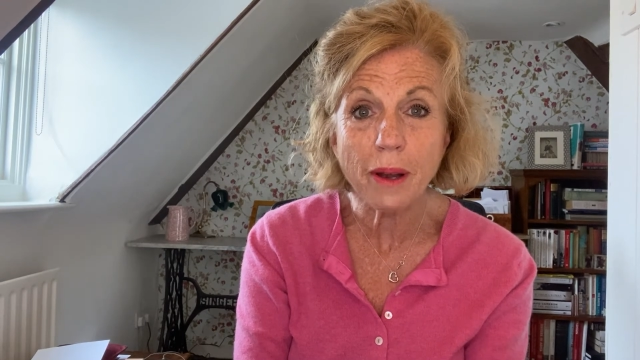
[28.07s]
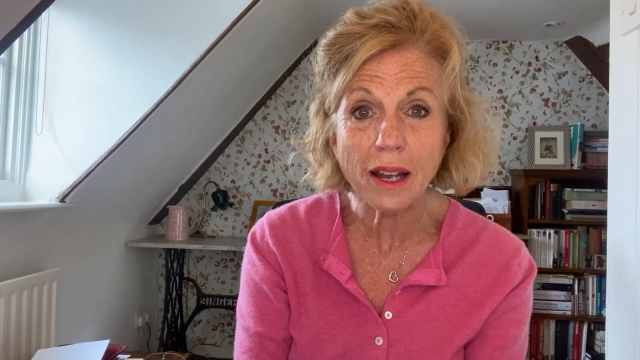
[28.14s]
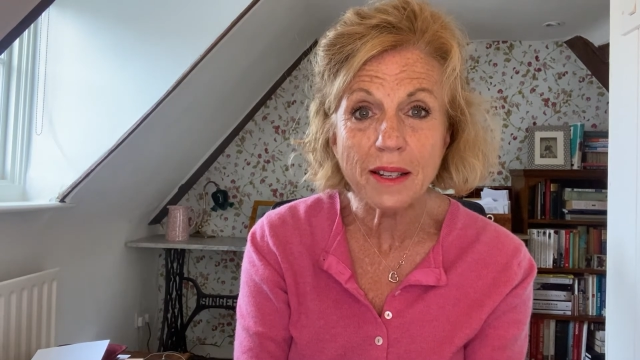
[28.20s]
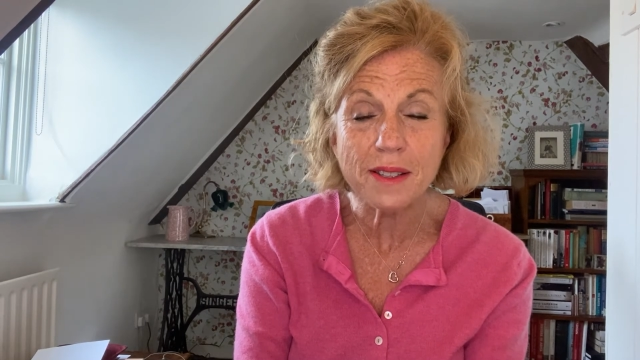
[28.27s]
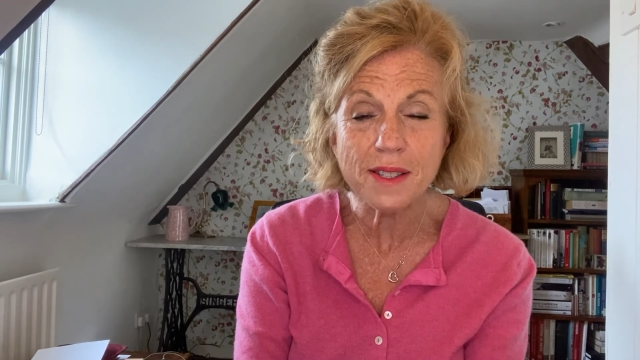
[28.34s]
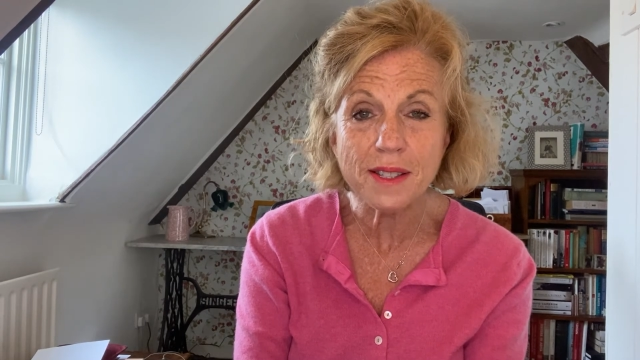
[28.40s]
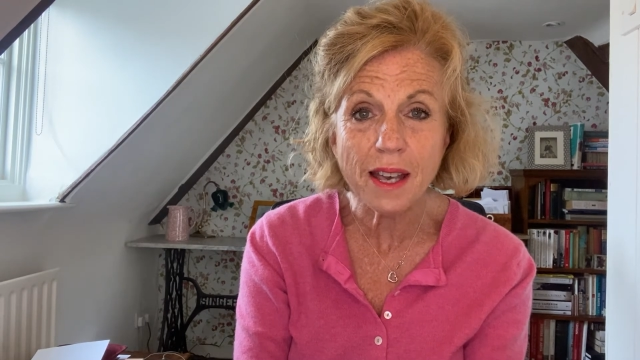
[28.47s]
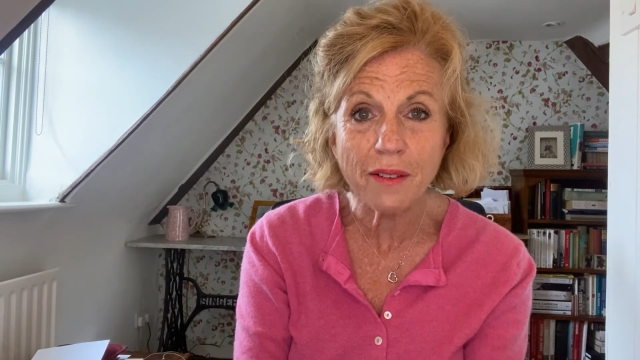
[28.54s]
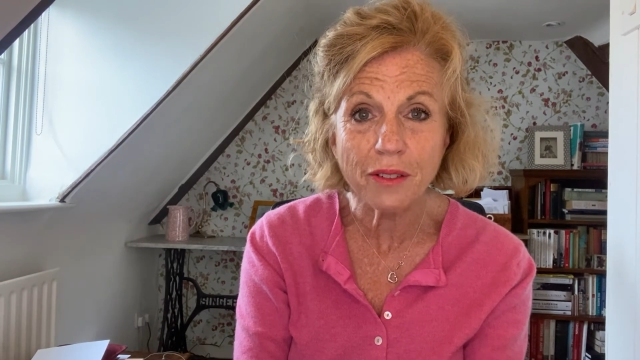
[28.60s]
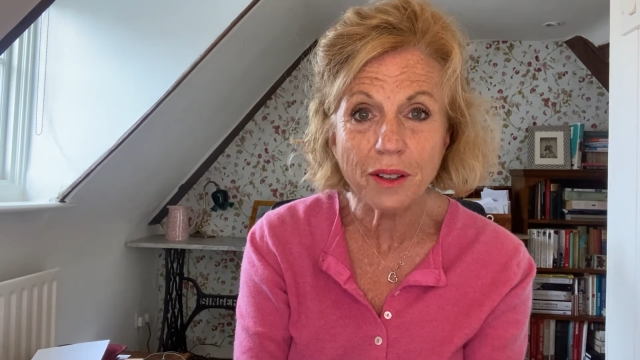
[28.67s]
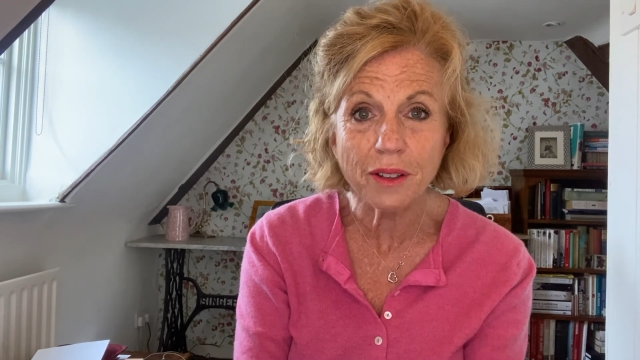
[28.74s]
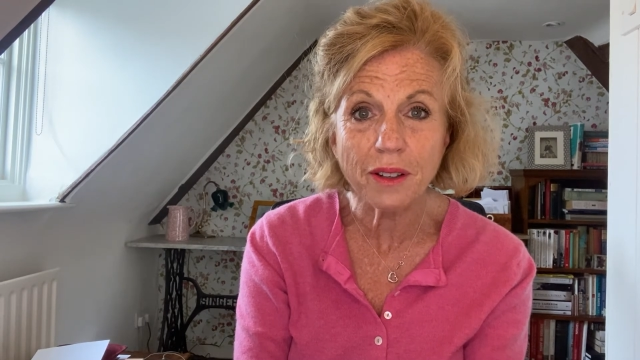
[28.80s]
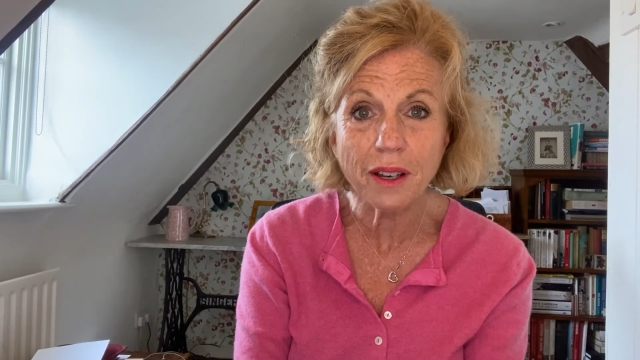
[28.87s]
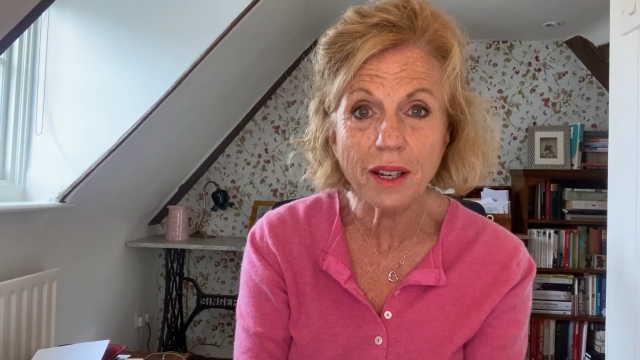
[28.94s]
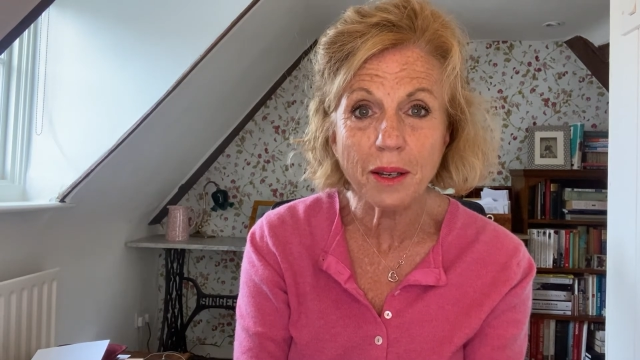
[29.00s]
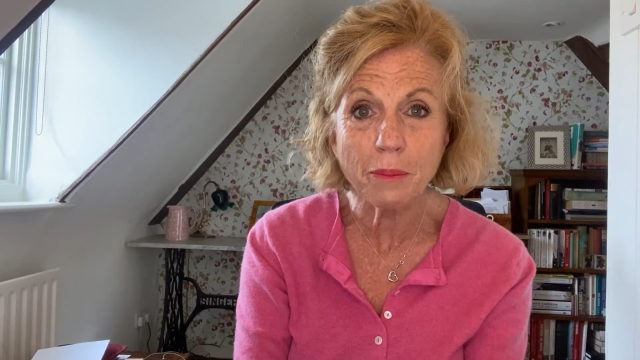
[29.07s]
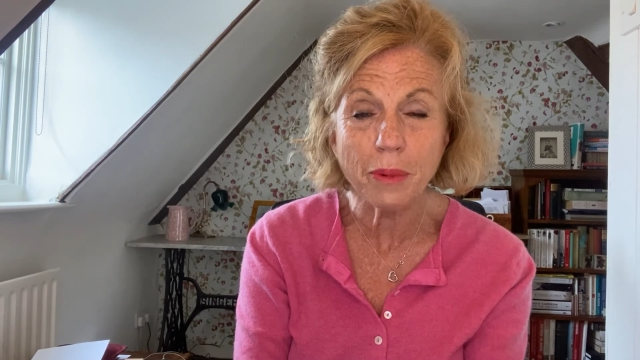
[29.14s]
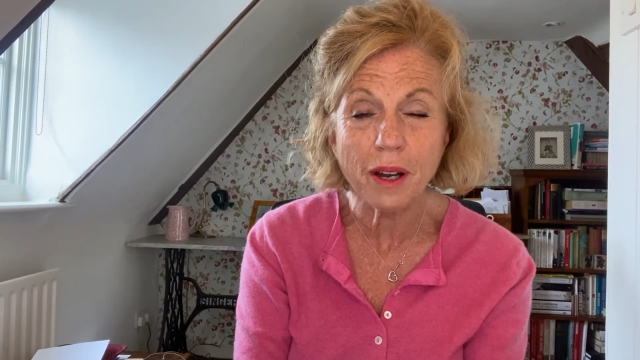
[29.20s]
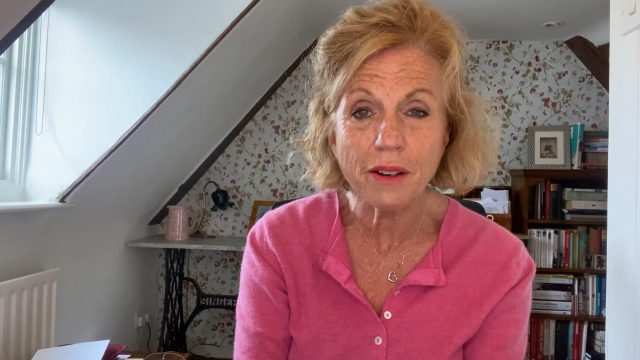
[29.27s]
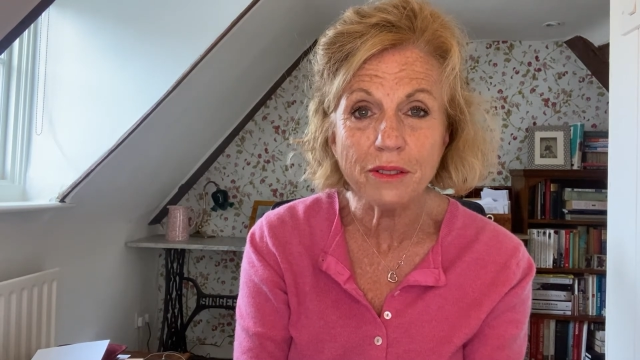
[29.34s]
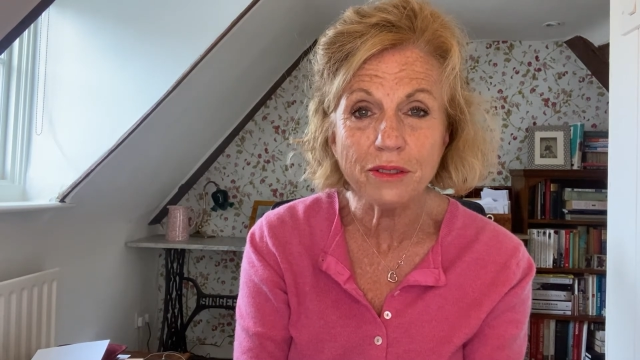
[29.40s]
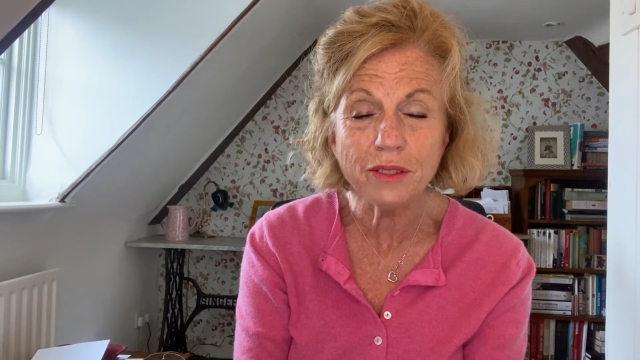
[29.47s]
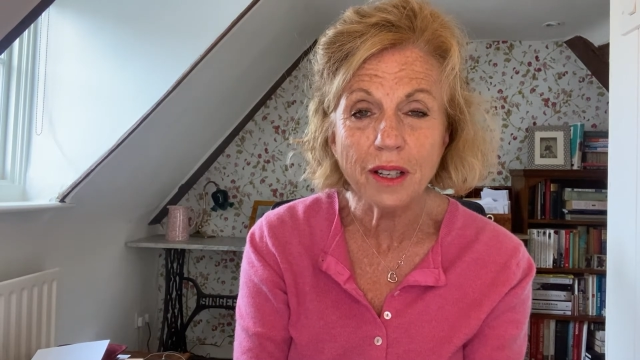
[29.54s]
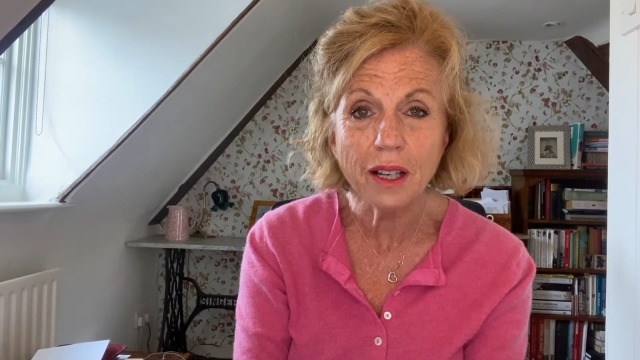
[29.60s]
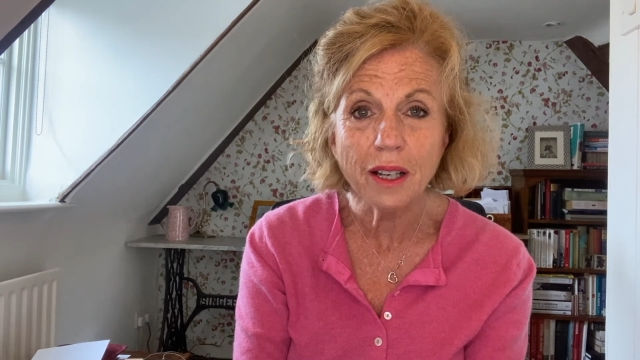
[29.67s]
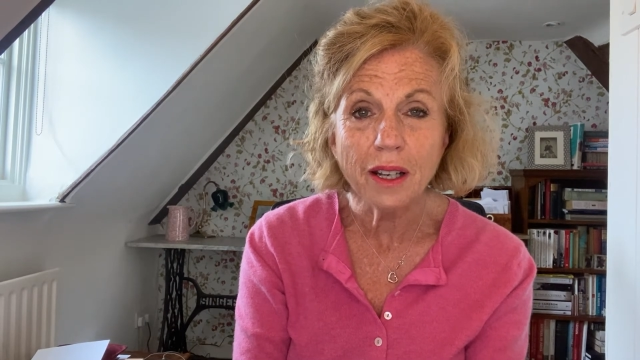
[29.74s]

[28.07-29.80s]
Band 7 and above.